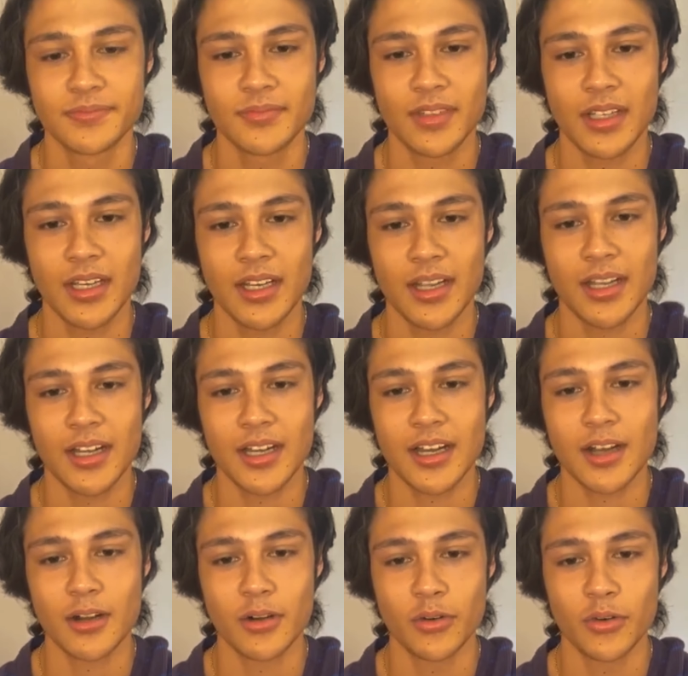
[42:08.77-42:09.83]

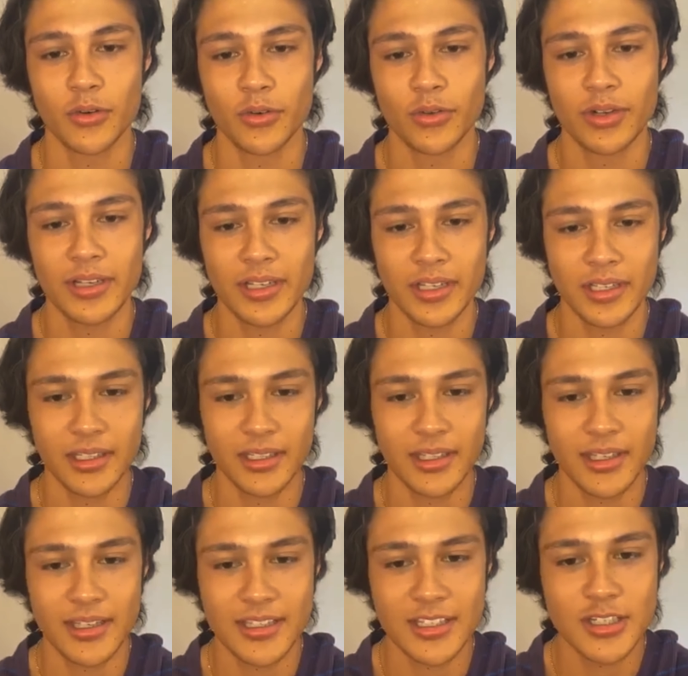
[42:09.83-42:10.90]
Kaori
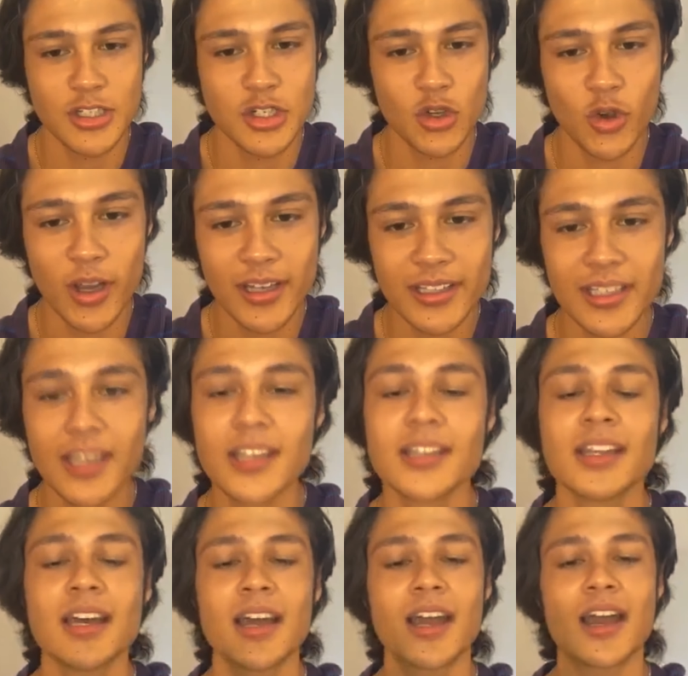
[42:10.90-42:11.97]
is joining na,
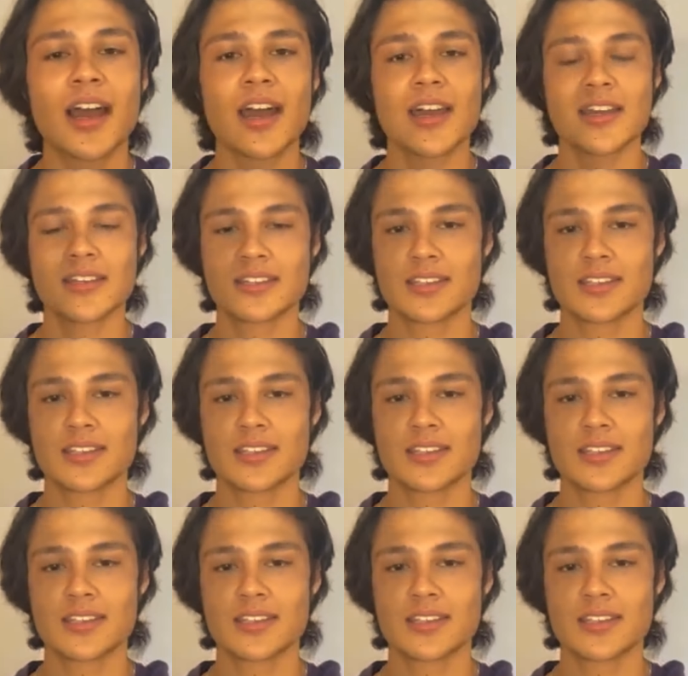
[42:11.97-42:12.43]
guys.